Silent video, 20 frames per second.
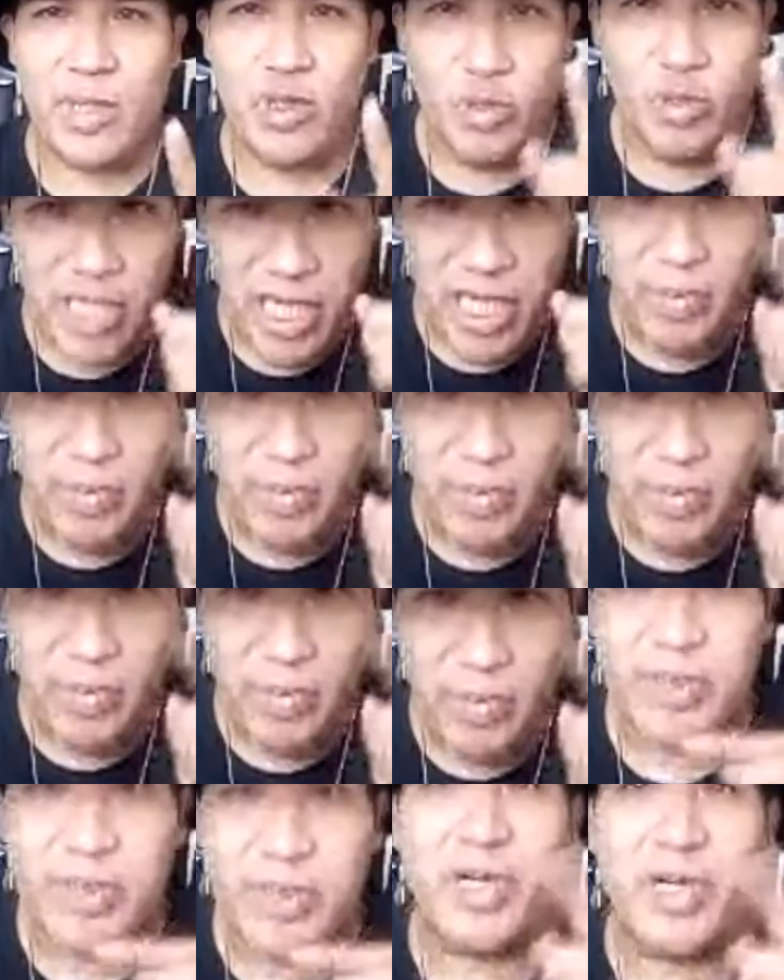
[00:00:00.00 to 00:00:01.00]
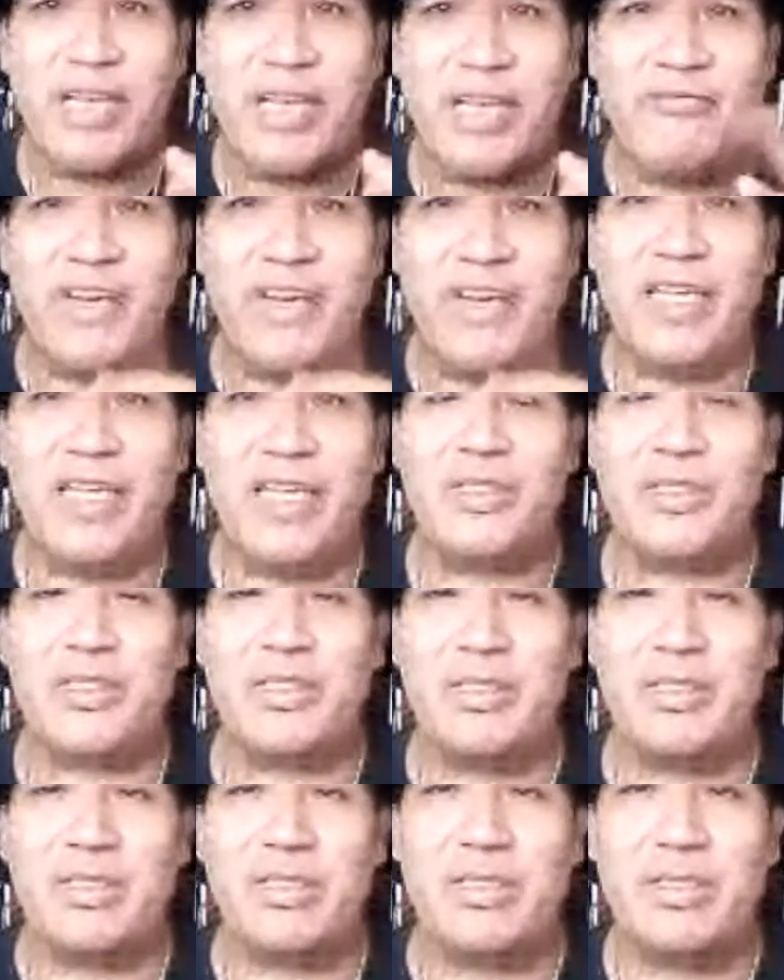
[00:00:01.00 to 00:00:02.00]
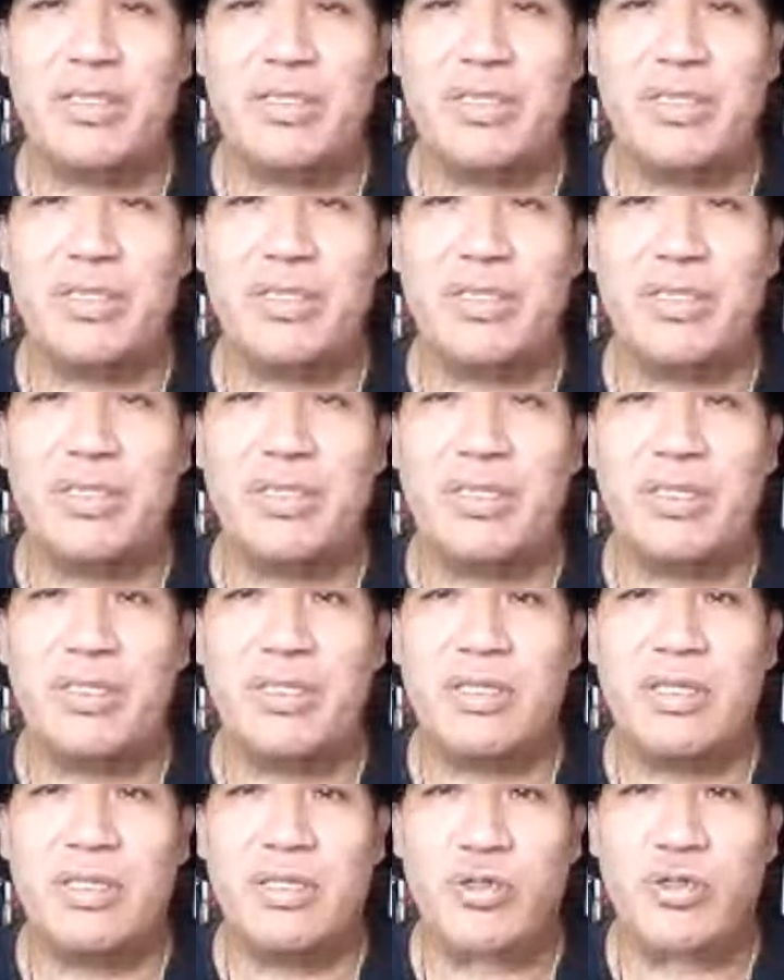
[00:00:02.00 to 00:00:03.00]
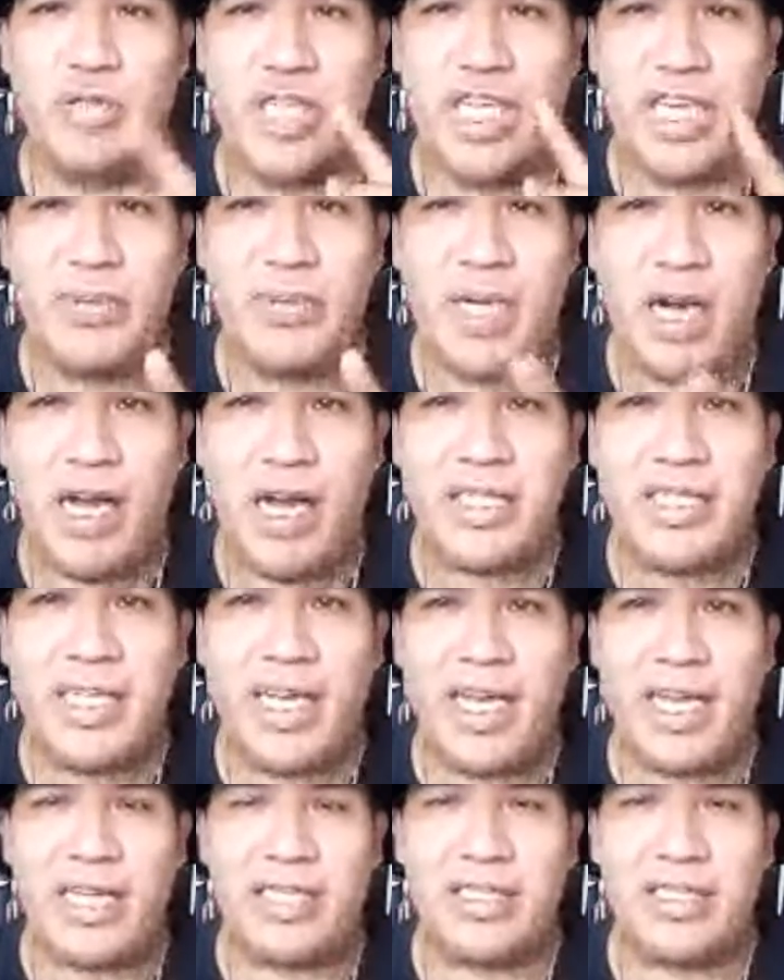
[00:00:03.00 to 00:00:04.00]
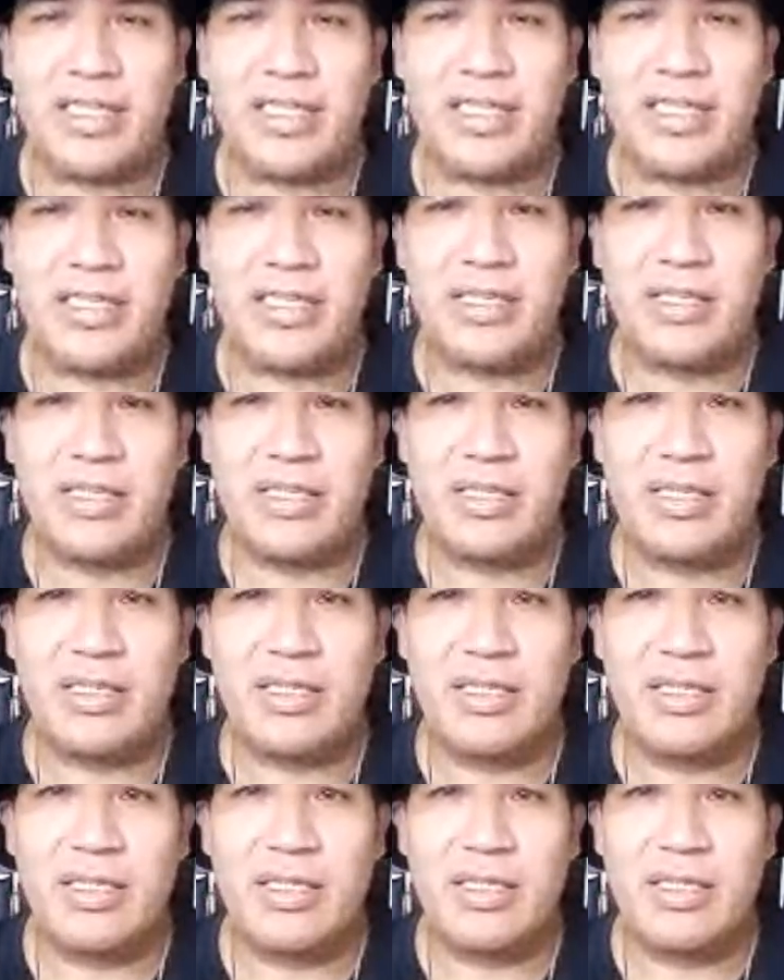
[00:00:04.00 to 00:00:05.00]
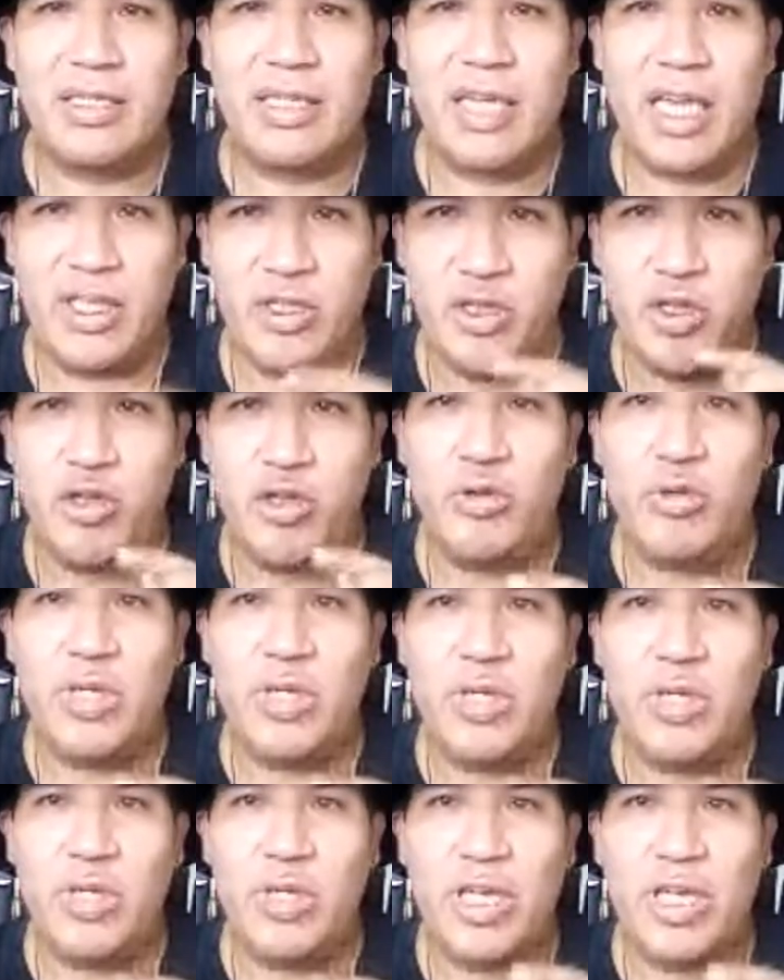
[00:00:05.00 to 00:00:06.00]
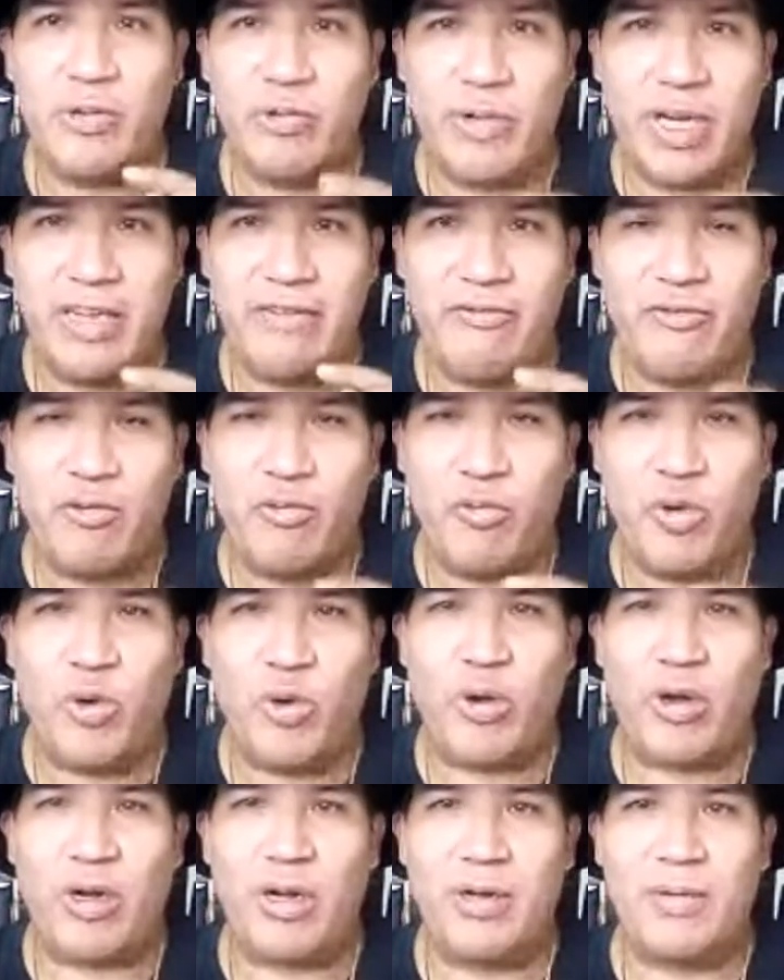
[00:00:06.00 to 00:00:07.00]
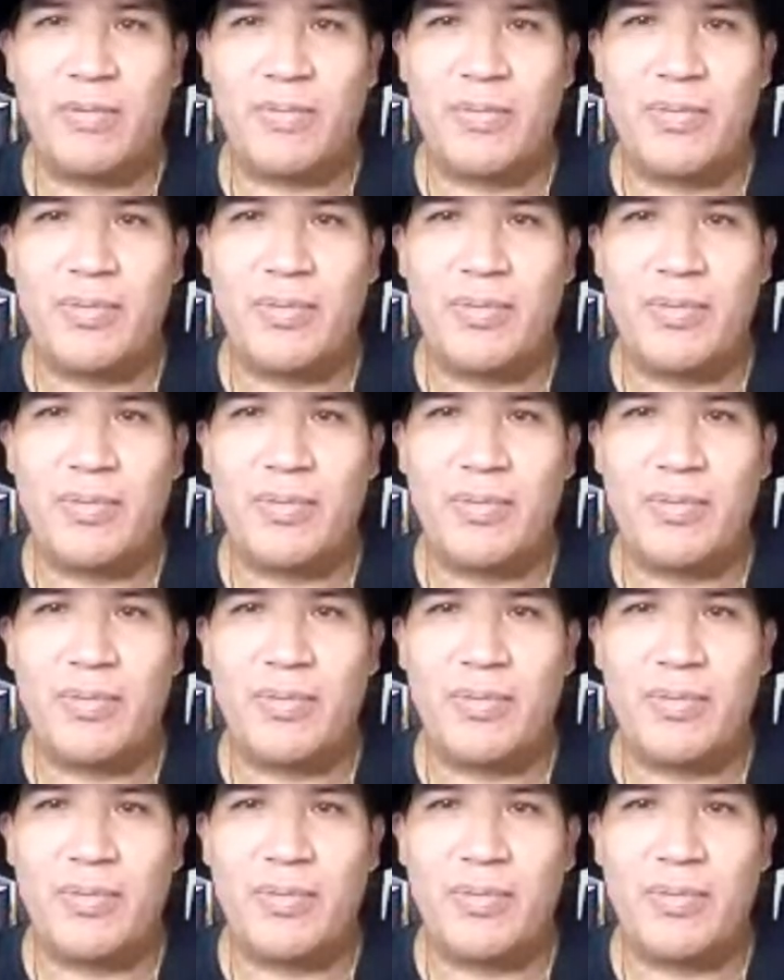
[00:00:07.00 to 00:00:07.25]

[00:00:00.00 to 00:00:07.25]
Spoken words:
You keep a straight face. You keep contact, and you get ready for war.